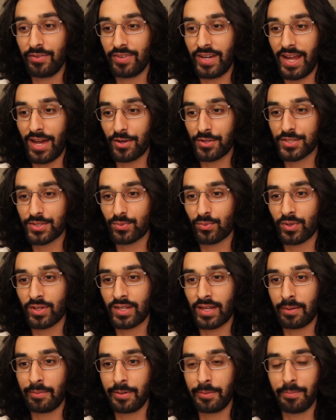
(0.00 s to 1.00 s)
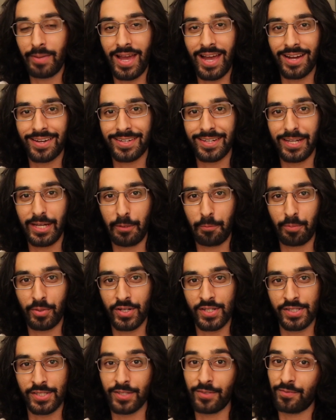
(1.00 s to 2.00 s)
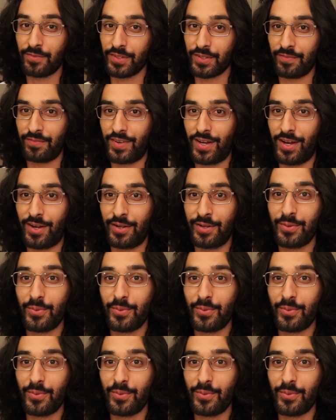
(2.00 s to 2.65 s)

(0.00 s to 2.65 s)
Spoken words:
announced we're coming back in person for the fall.